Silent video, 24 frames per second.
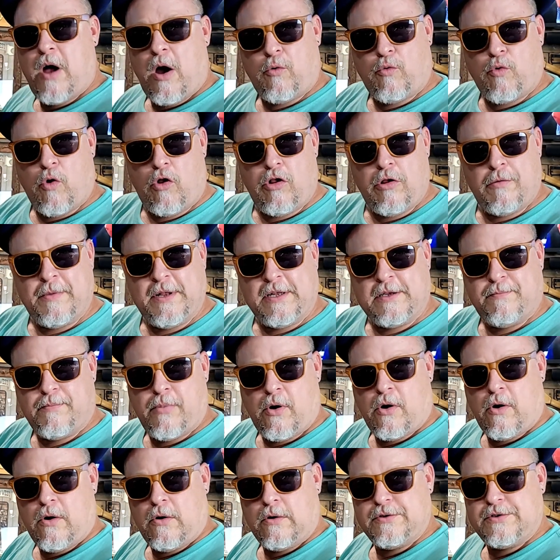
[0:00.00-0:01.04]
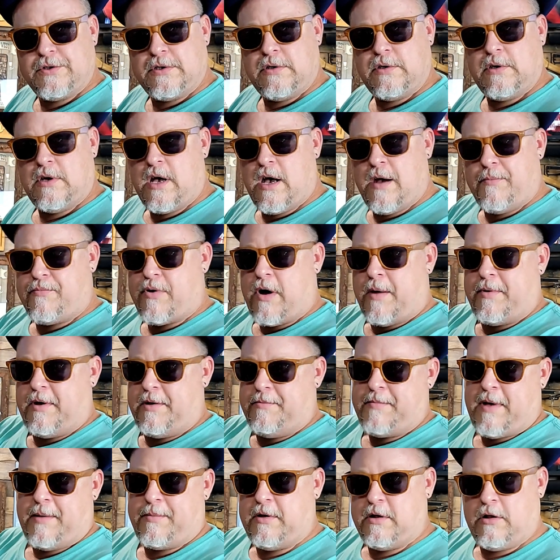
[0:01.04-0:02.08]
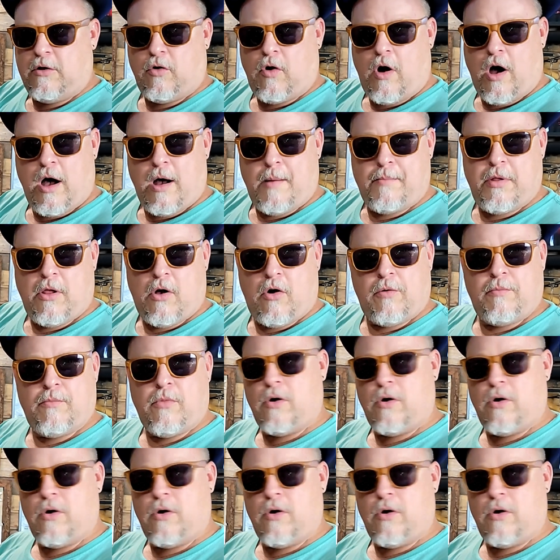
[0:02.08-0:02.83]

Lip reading: I'll roll them into balls, probably maybe little oblong